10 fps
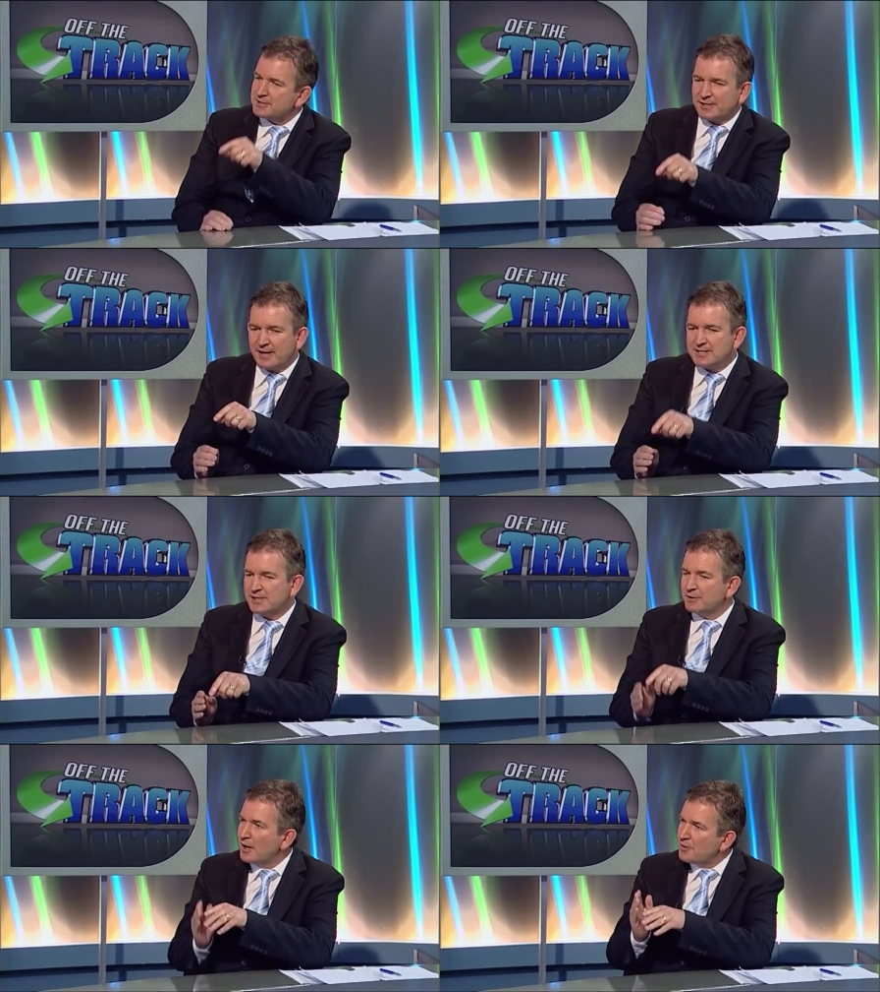See, they yeah.
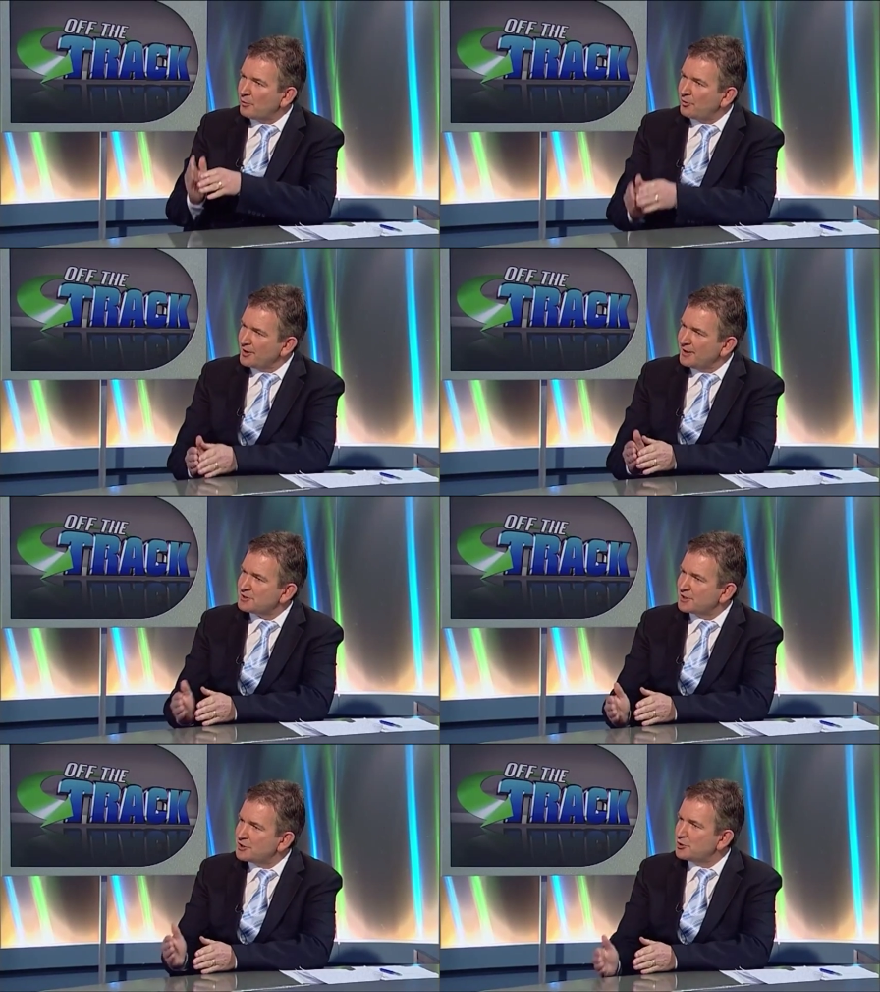said the thing that
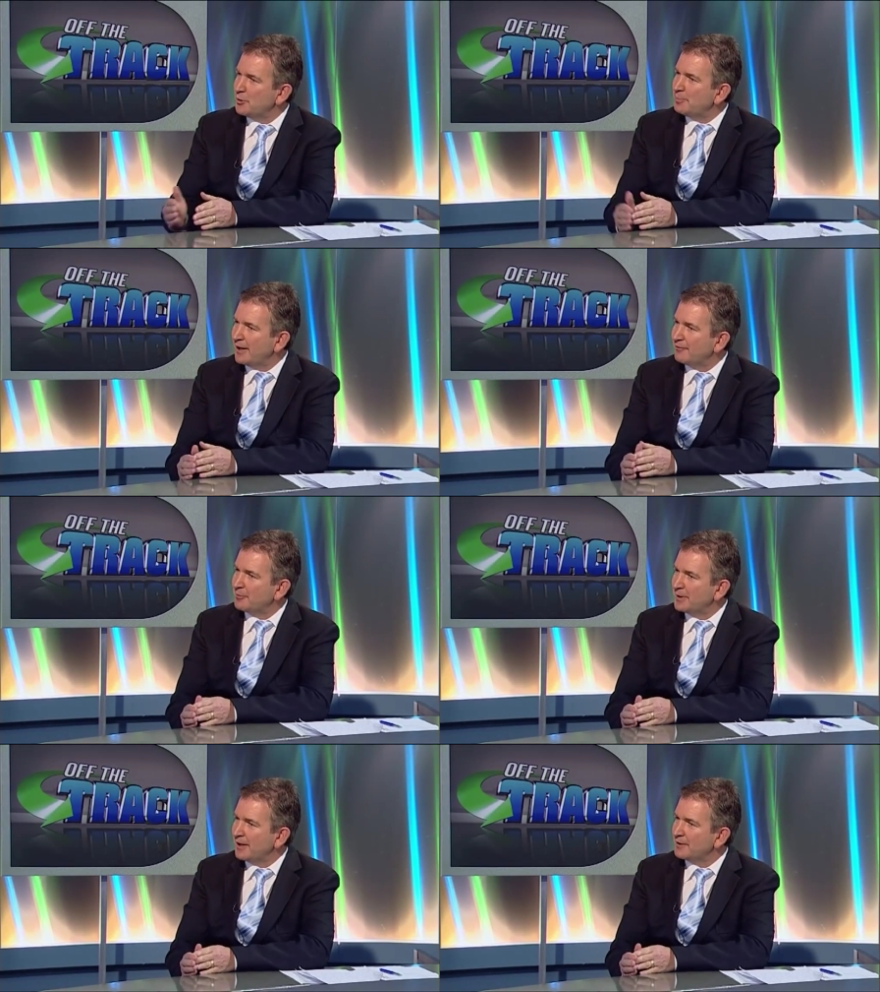set you apart
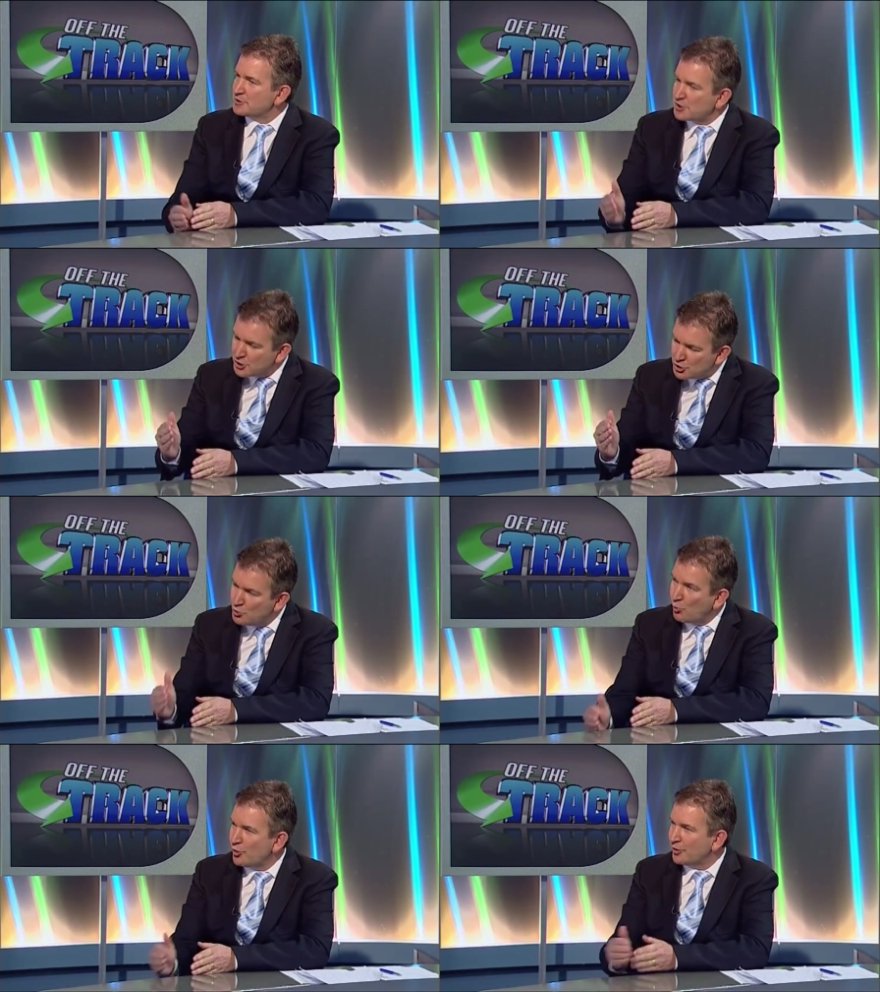from the others, that you
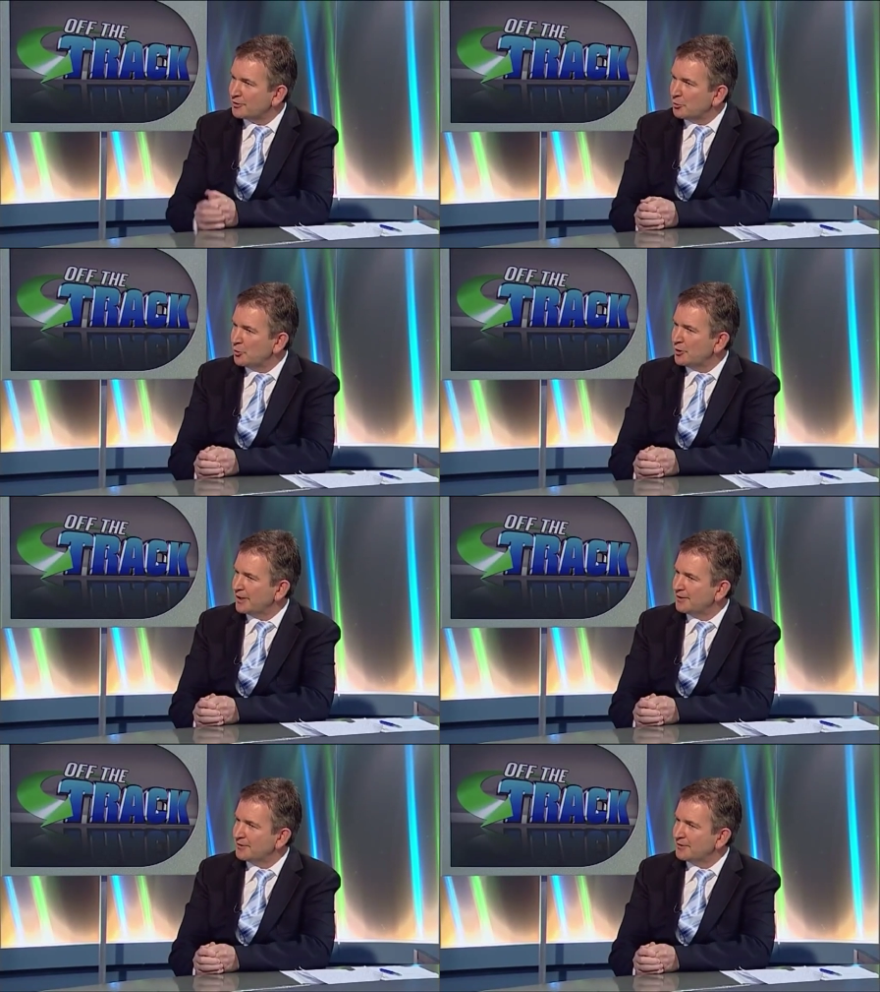worked, your work mm.